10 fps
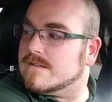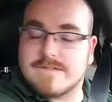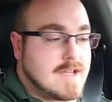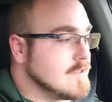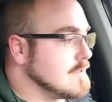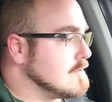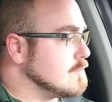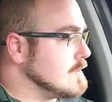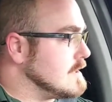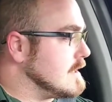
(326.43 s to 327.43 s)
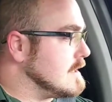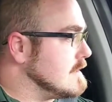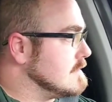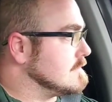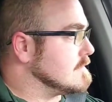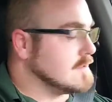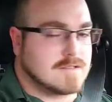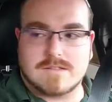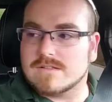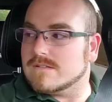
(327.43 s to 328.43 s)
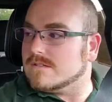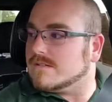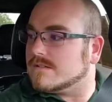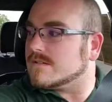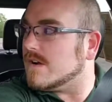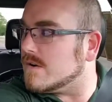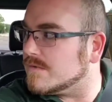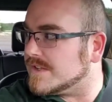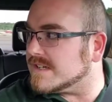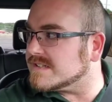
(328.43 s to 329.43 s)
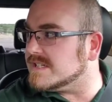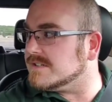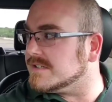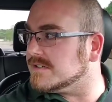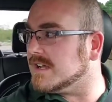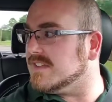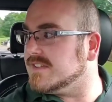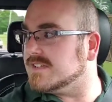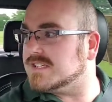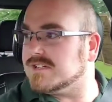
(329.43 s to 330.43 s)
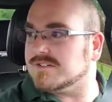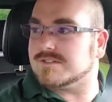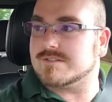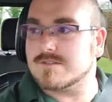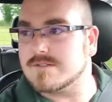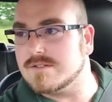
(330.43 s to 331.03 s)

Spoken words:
now that we have gone over the exterior and the interior